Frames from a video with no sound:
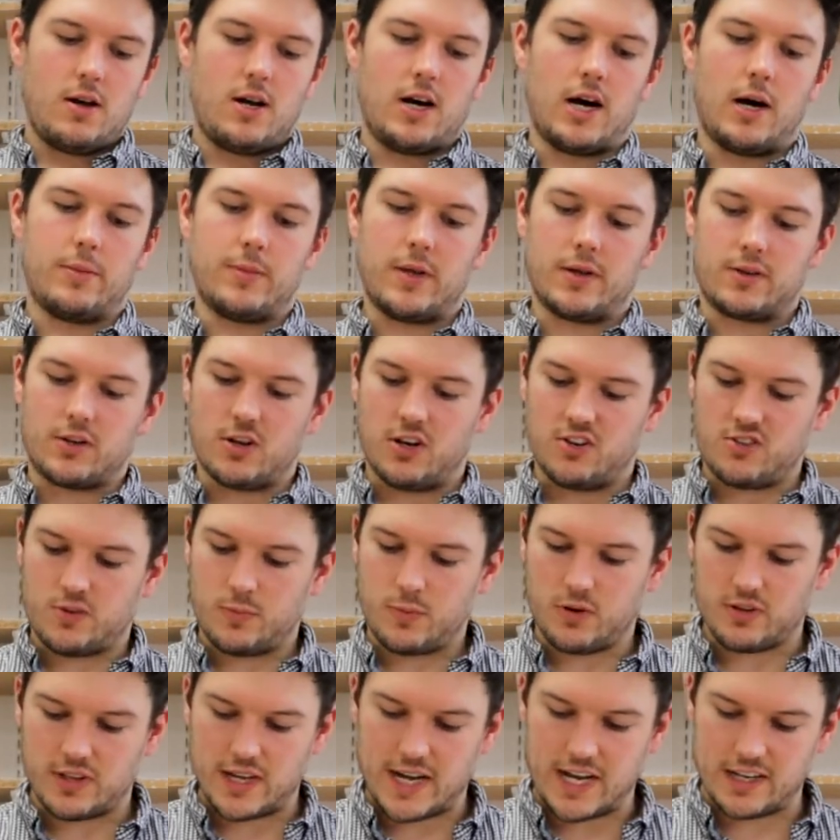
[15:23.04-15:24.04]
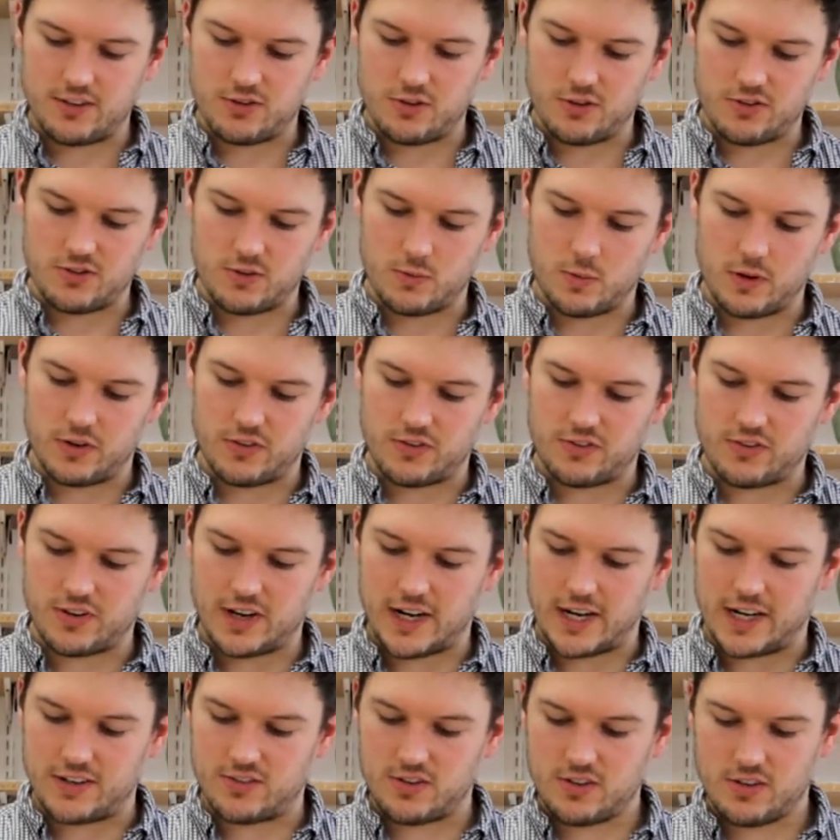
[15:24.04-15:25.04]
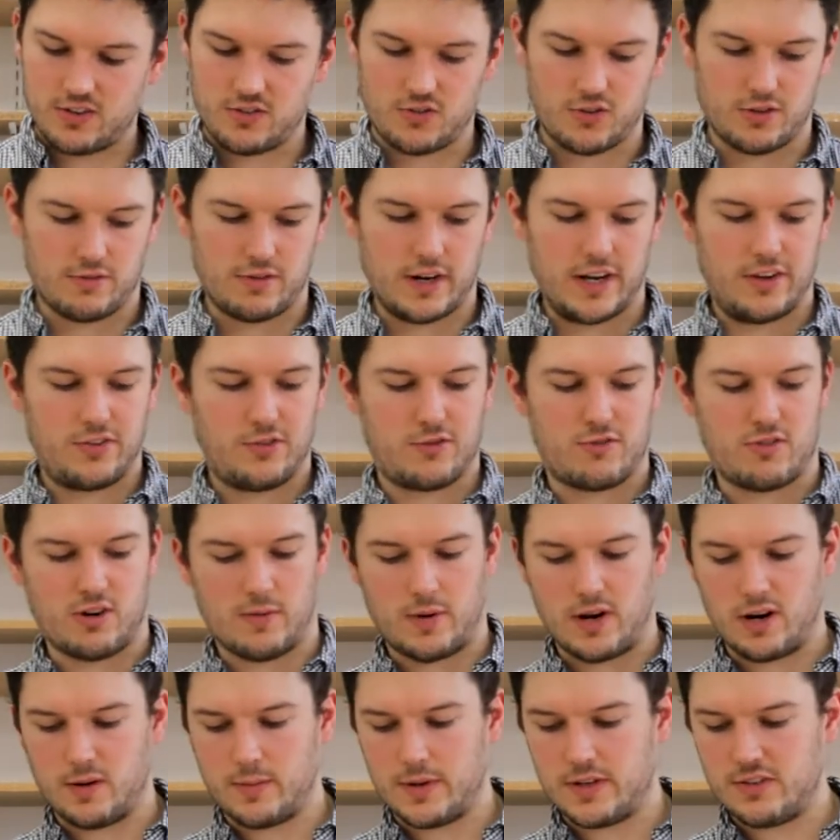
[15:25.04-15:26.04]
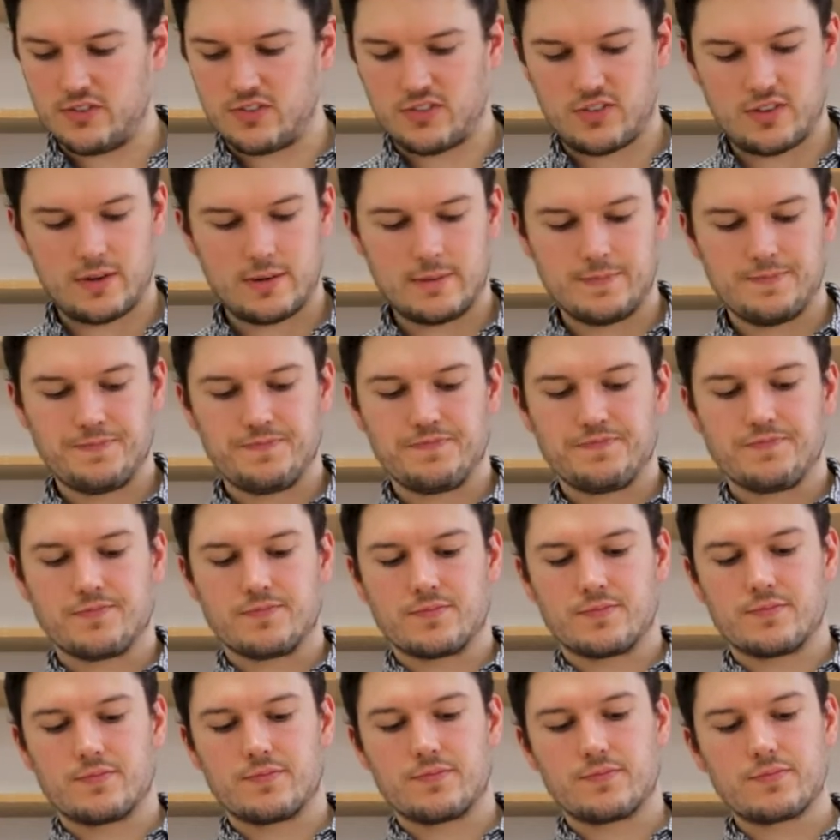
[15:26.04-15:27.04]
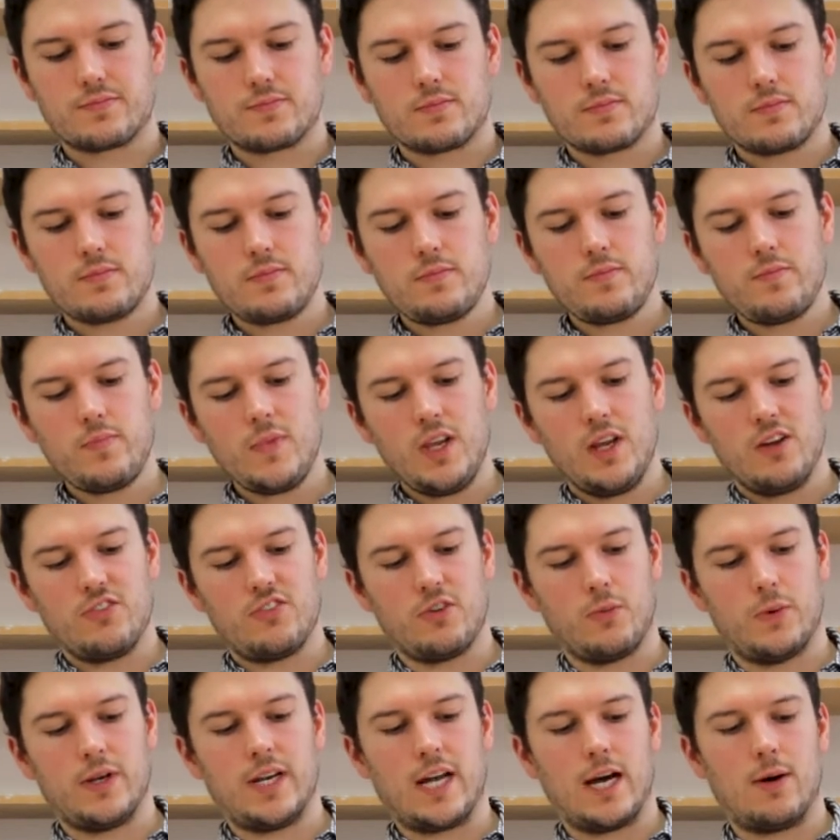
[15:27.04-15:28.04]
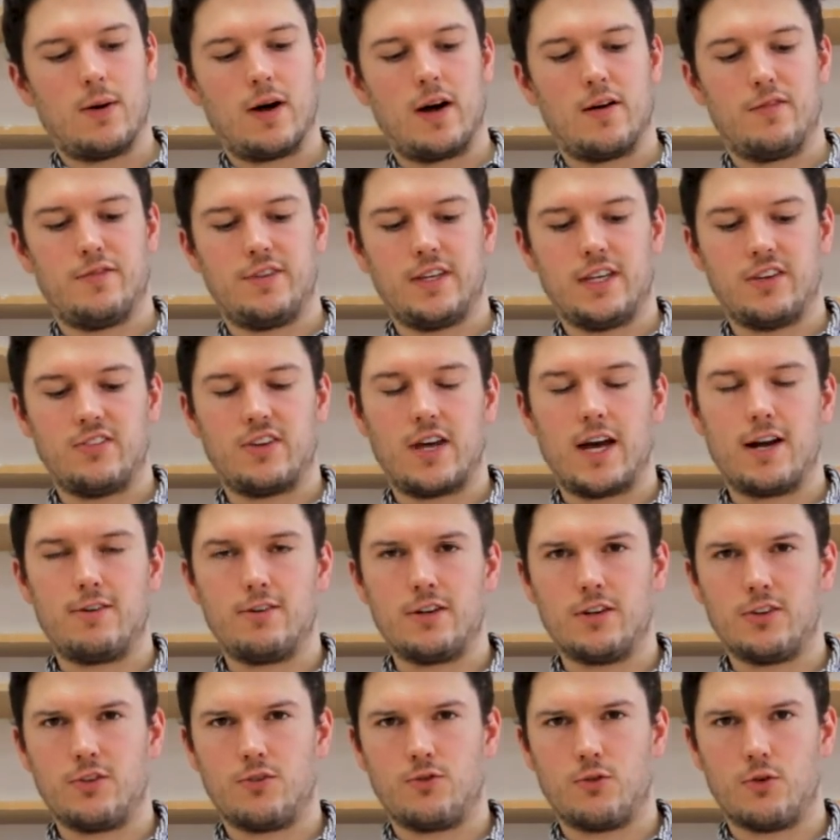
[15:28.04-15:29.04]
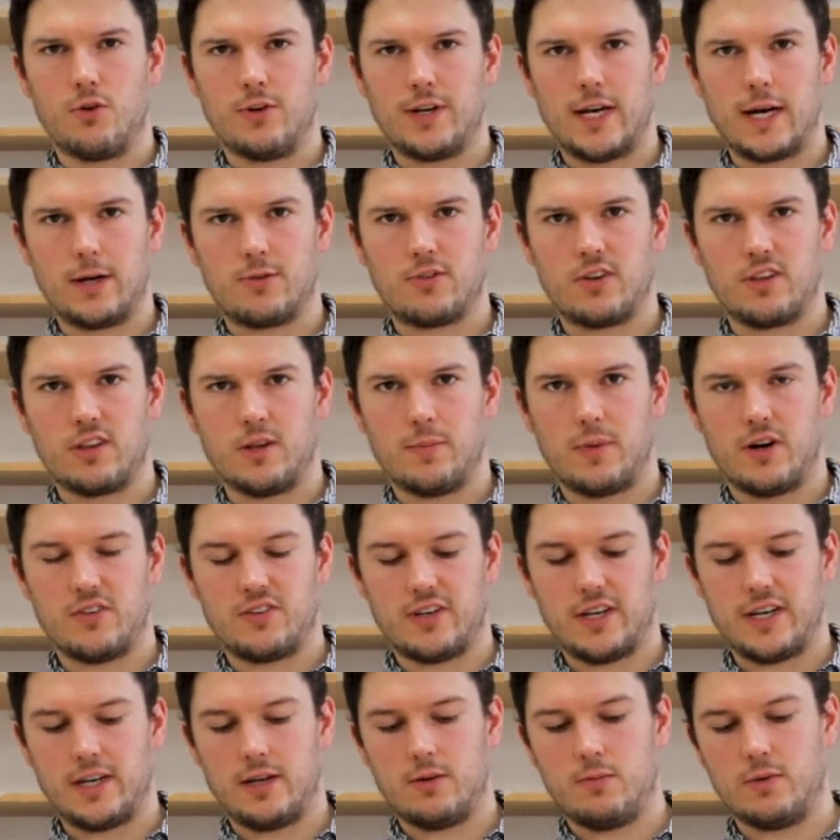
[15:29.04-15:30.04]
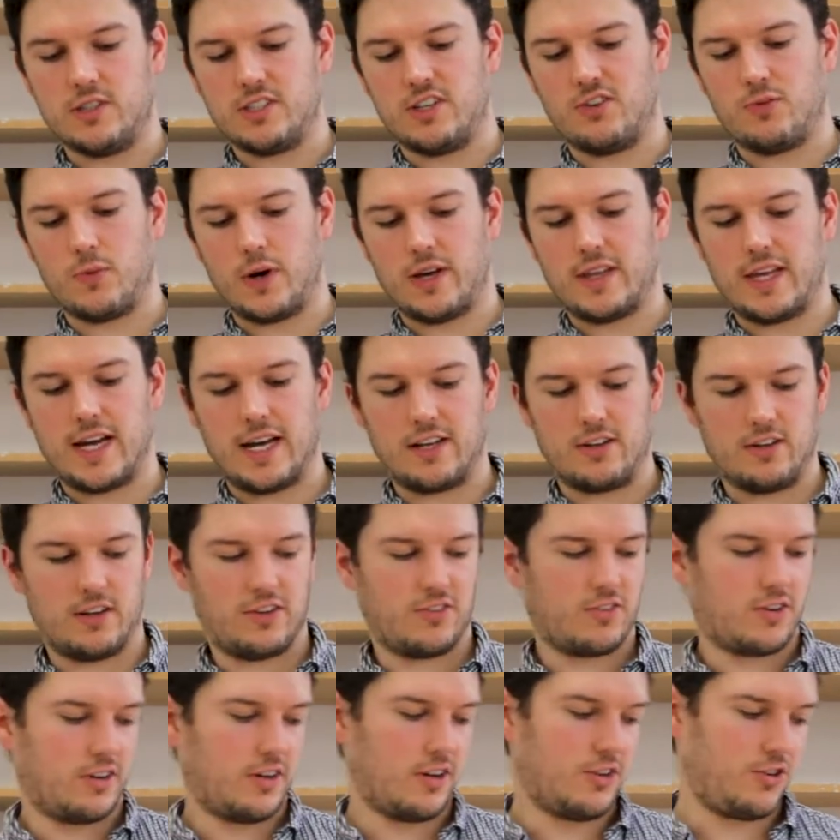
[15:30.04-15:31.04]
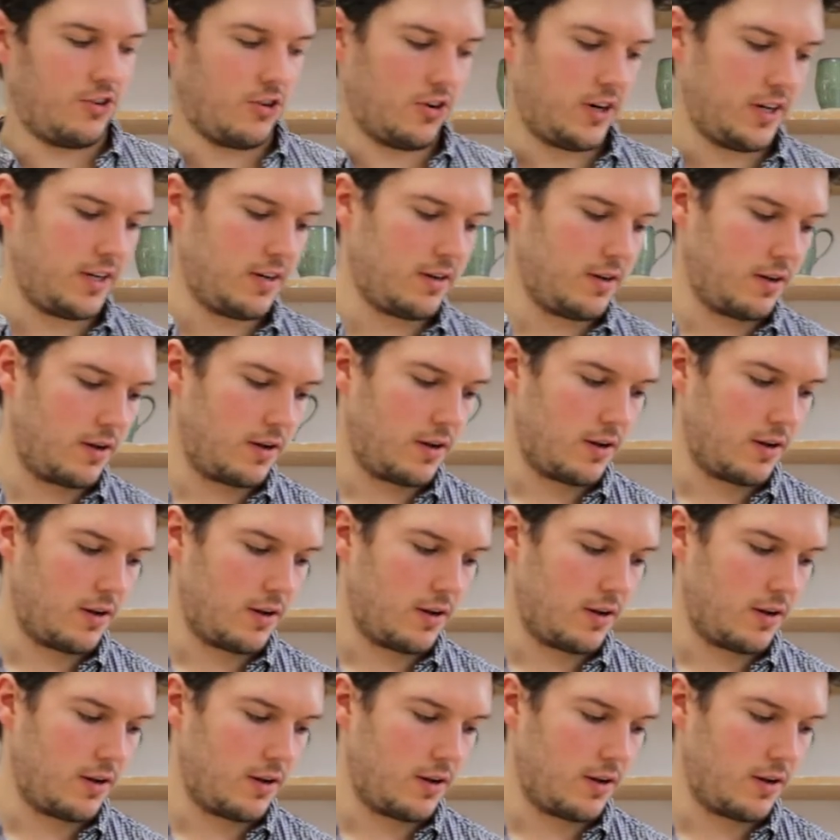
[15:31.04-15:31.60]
I'm then going to put the handle to one side to rest for a moment. So we now have these areas drawn out on the body, which is where the handle is going to join.